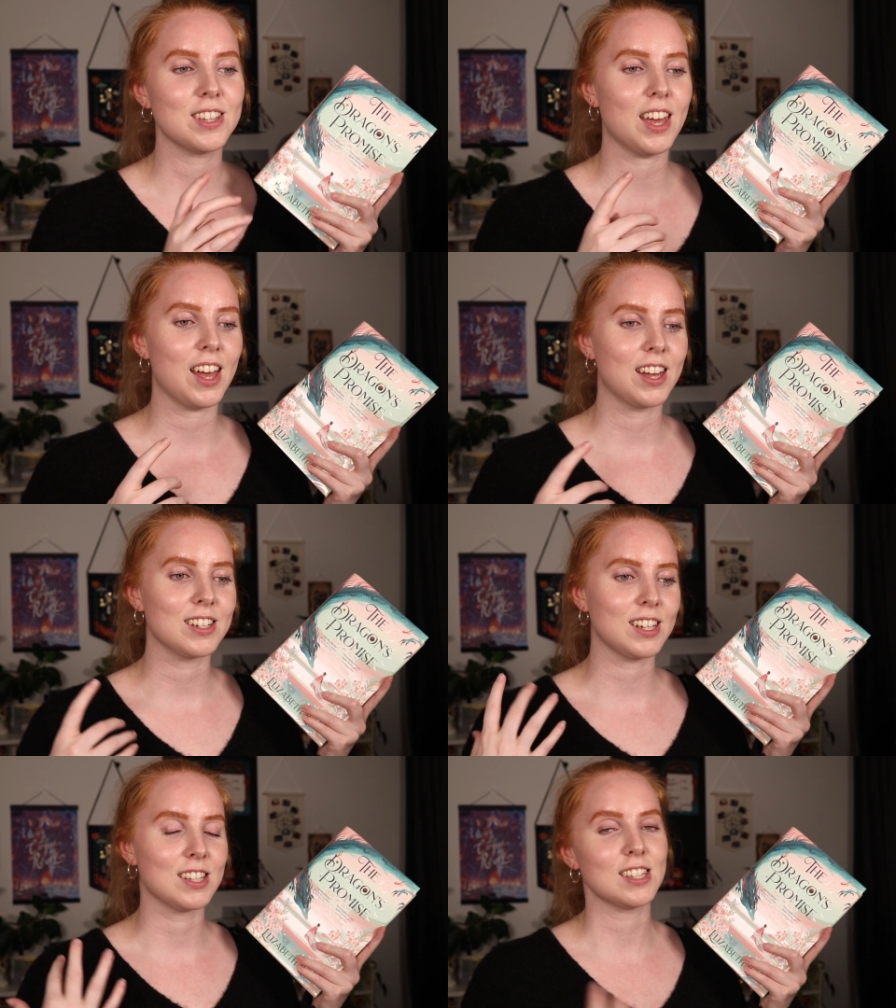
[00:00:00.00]

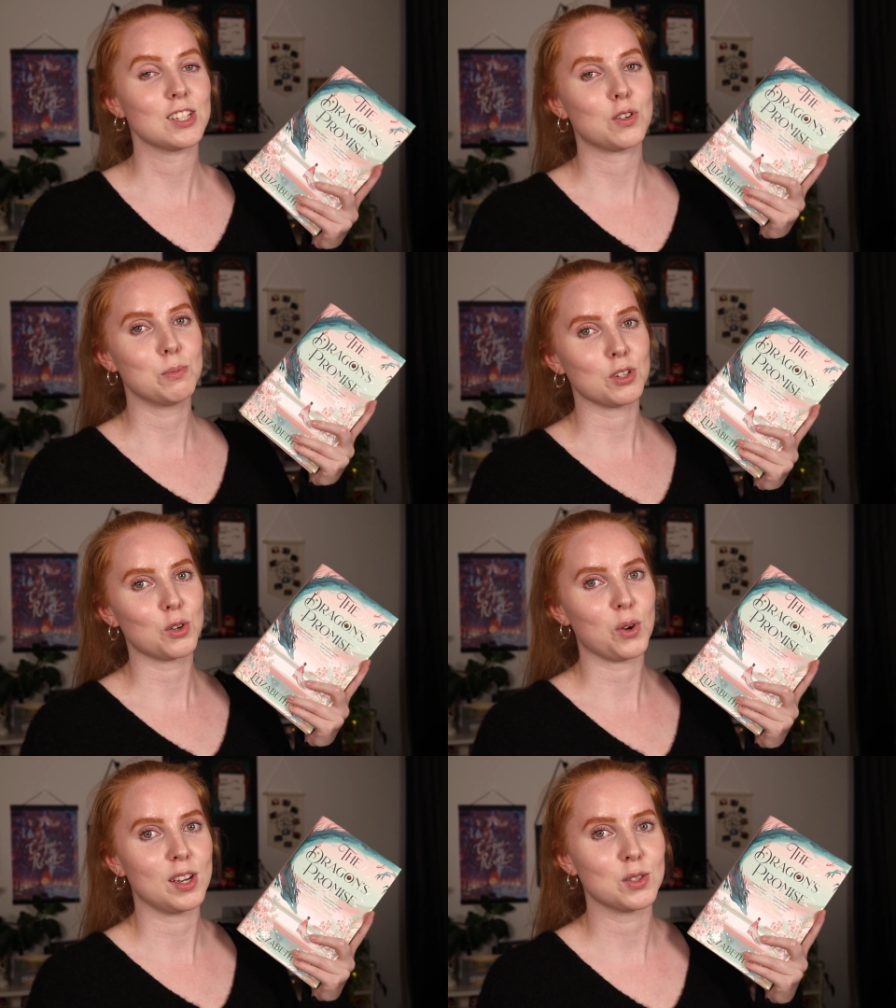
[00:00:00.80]
And in Six Crimson
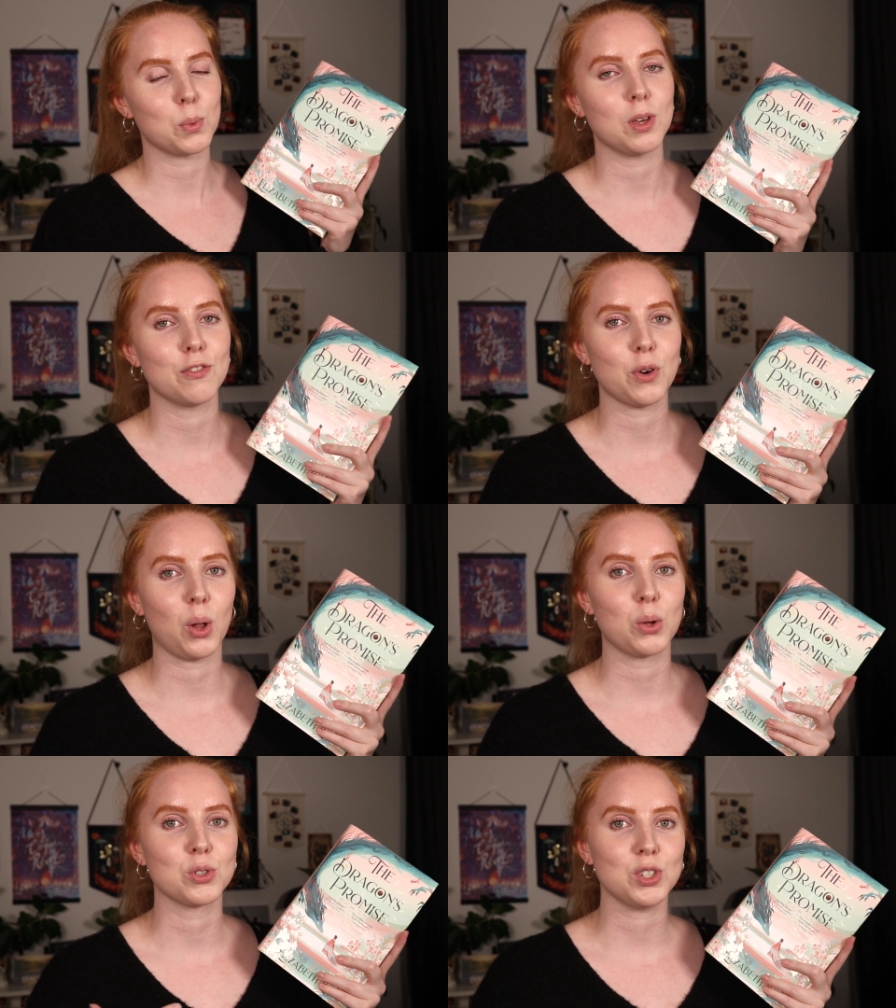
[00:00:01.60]
Cranes, we
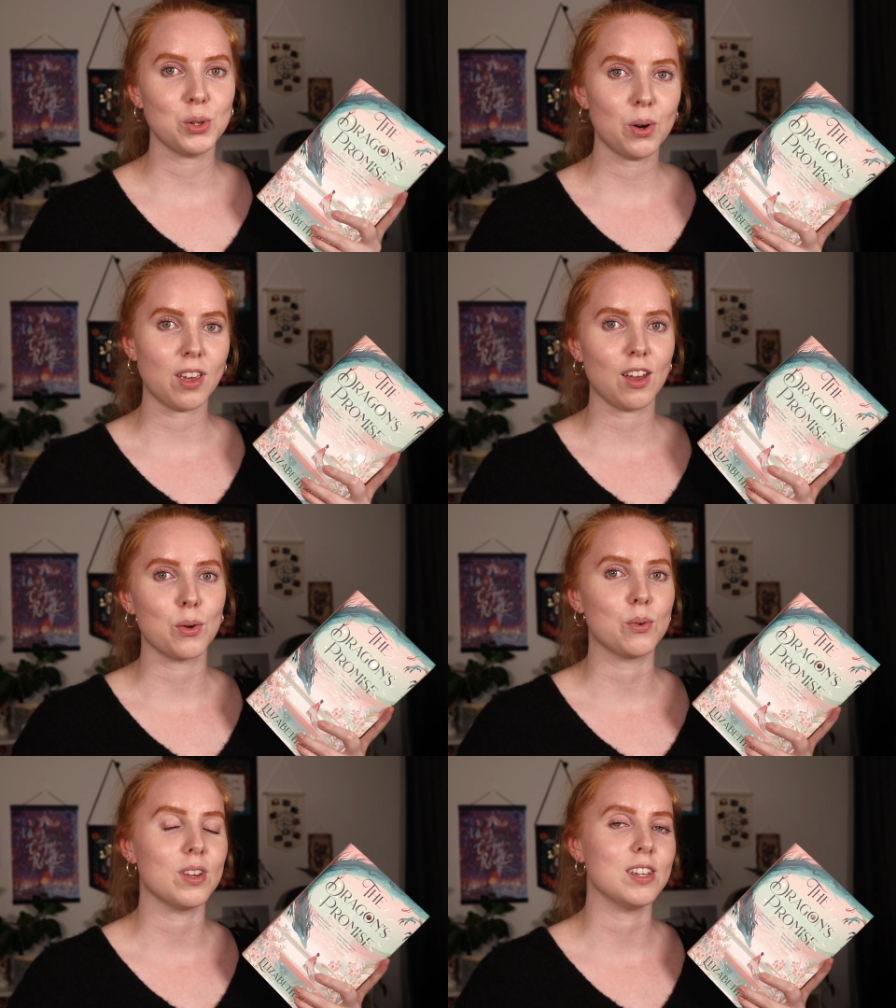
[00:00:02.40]
follow Shiori,
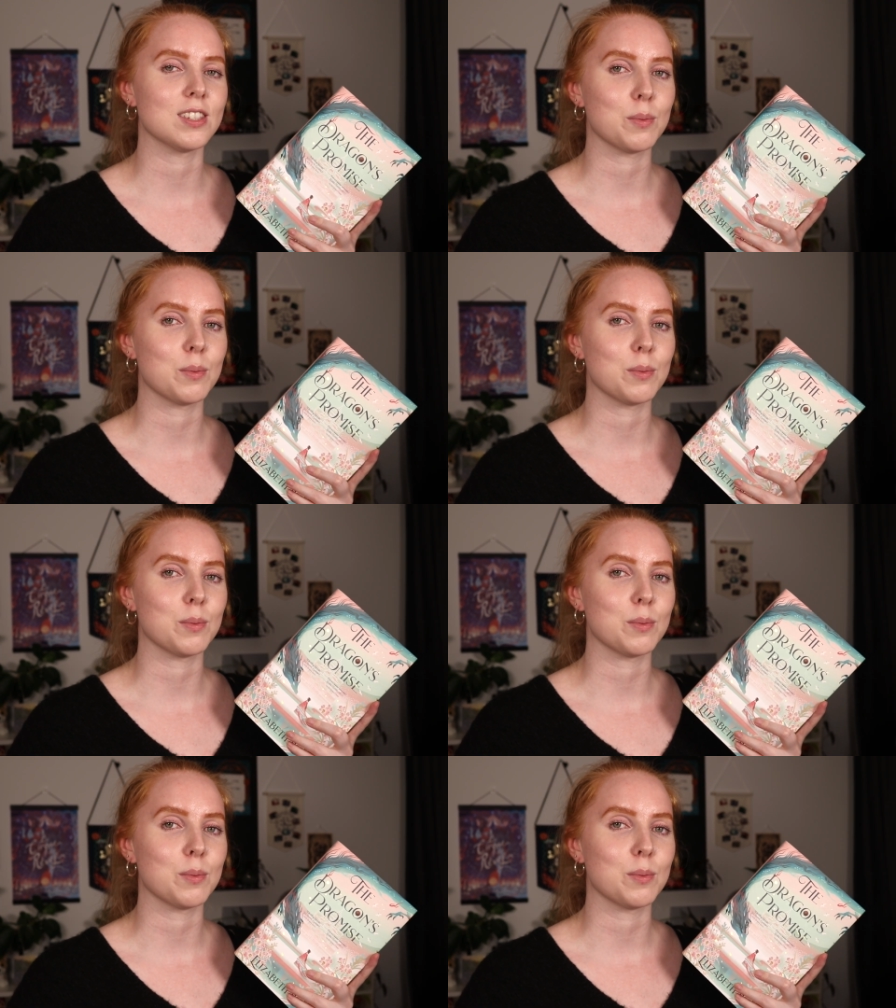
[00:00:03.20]
who is a